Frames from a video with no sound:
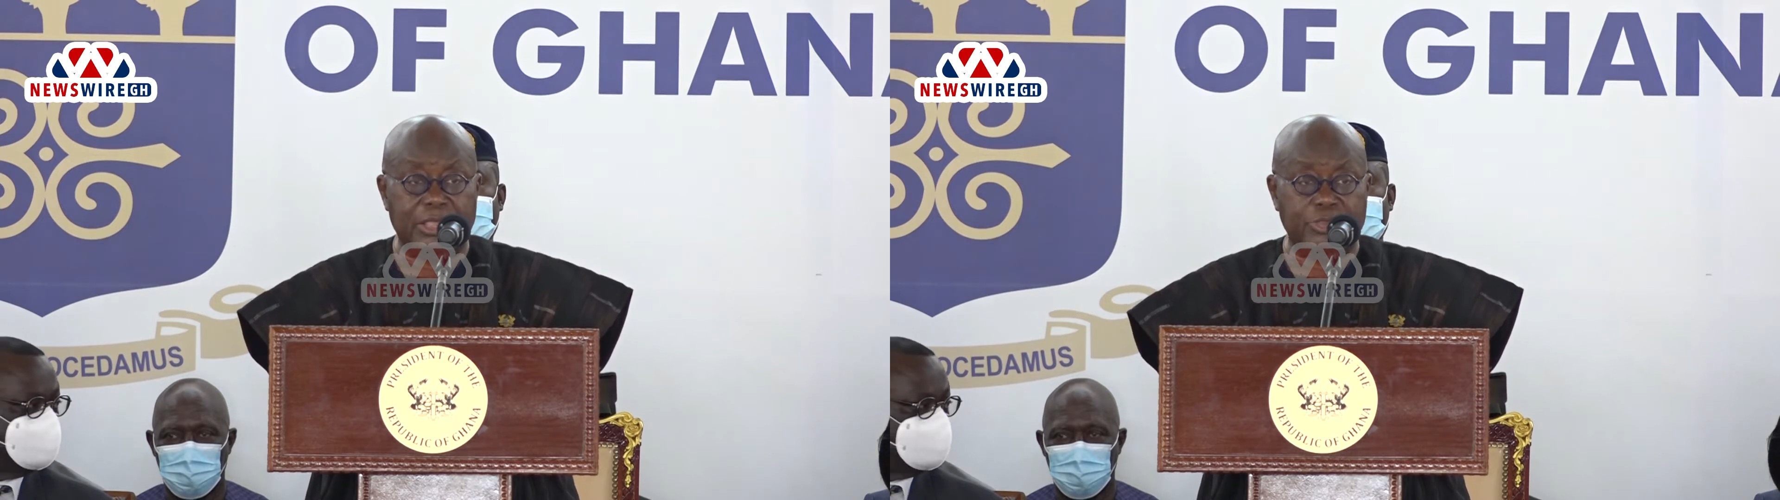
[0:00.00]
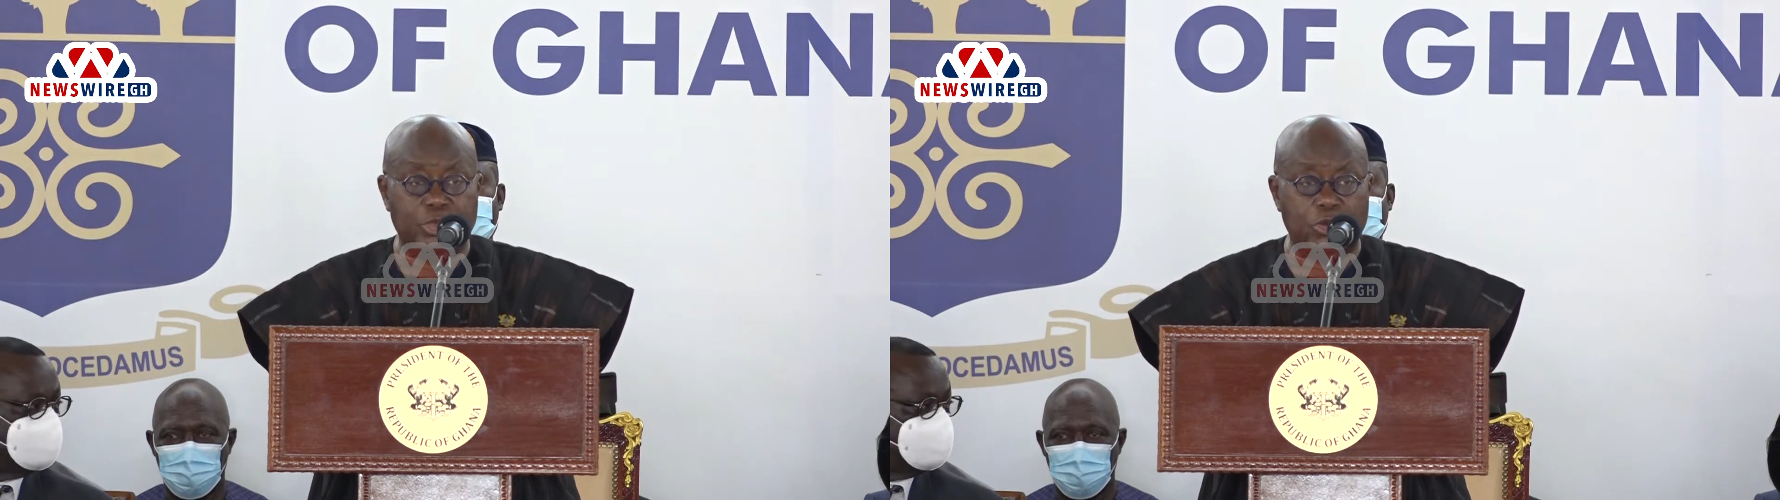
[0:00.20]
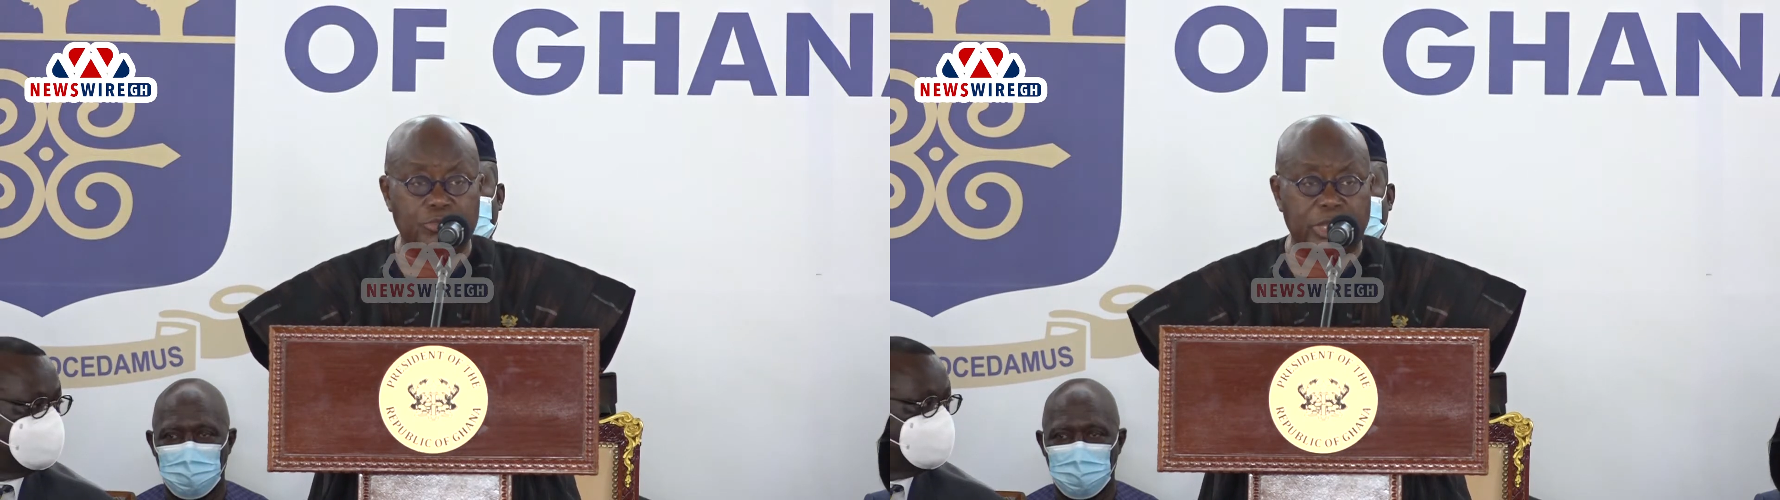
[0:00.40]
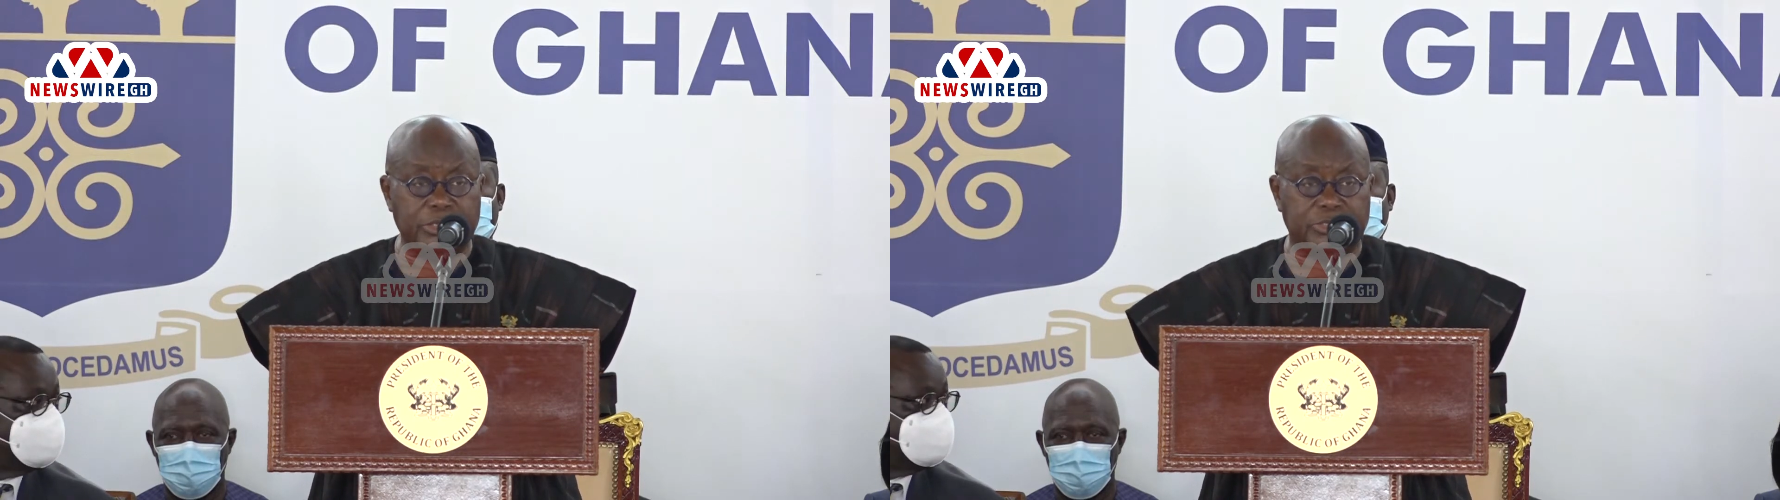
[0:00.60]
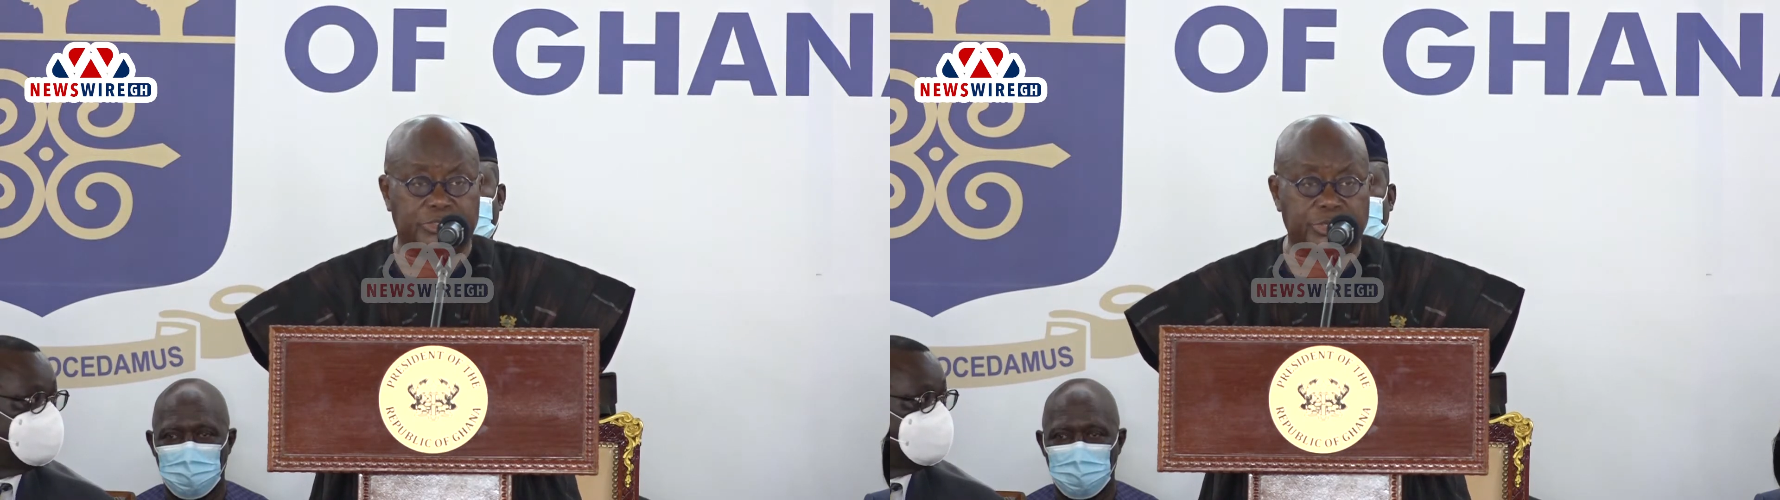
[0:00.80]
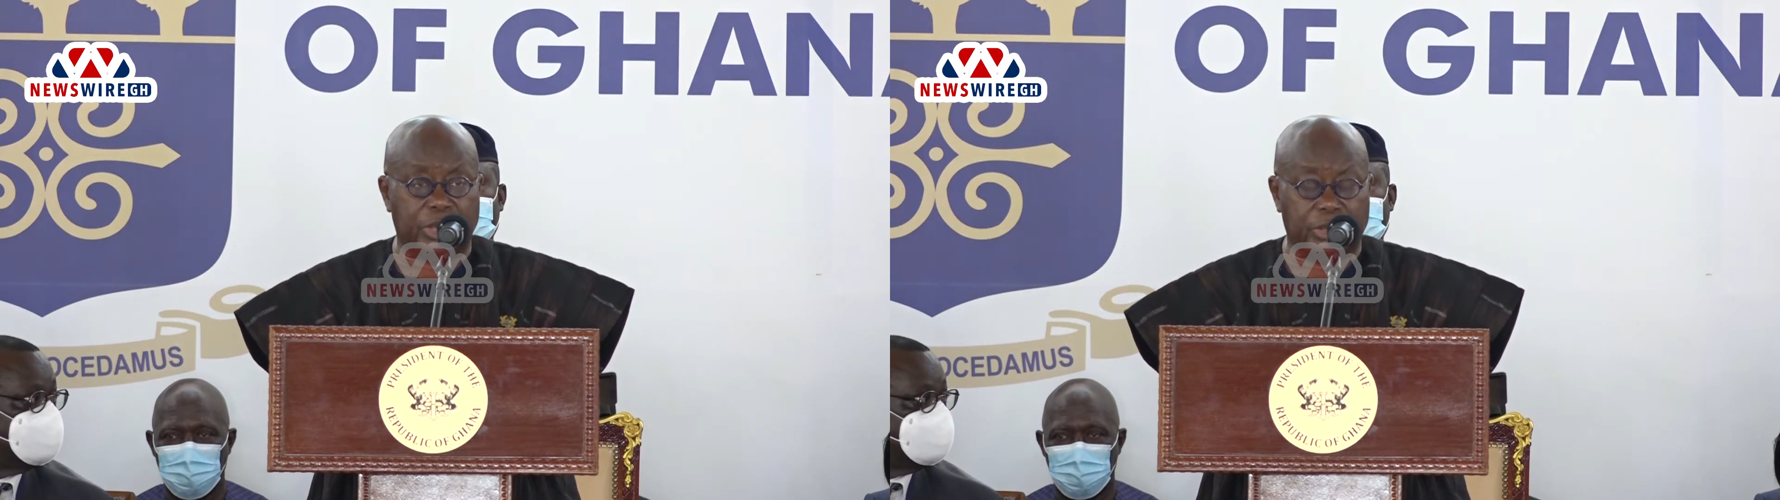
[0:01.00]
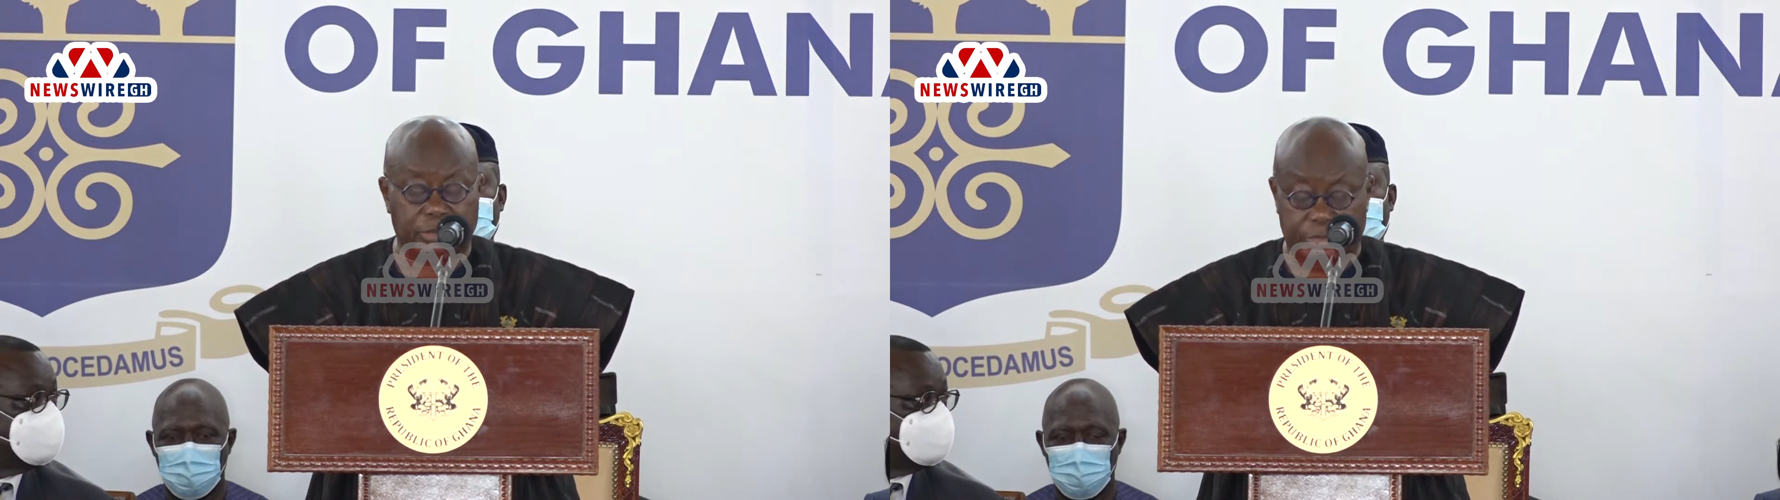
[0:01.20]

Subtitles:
yeoman's job